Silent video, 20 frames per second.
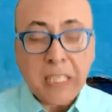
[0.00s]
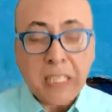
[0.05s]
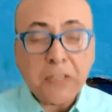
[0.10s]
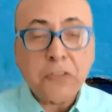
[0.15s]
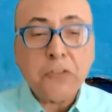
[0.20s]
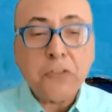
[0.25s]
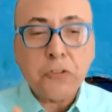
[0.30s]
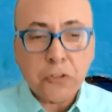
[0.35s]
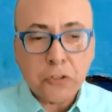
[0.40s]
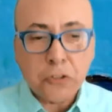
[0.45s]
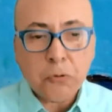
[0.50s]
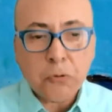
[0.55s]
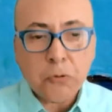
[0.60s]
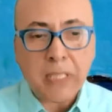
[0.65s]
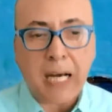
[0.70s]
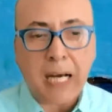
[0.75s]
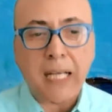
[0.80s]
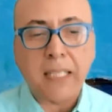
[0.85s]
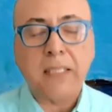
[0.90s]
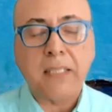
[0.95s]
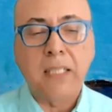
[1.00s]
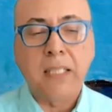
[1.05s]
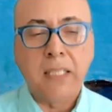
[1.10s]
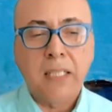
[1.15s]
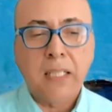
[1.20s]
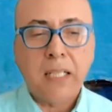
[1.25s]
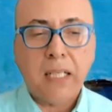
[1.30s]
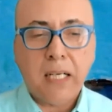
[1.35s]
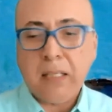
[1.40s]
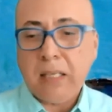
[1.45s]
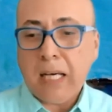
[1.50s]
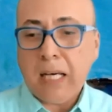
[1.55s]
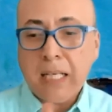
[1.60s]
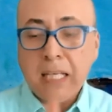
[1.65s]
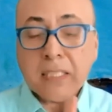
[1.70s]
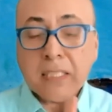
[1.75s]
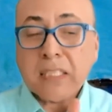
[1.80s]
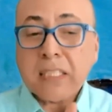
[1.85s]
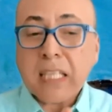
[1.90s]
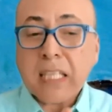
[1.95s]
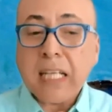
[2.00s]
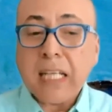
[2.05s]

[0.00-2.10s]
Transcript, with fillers: need to do that and as,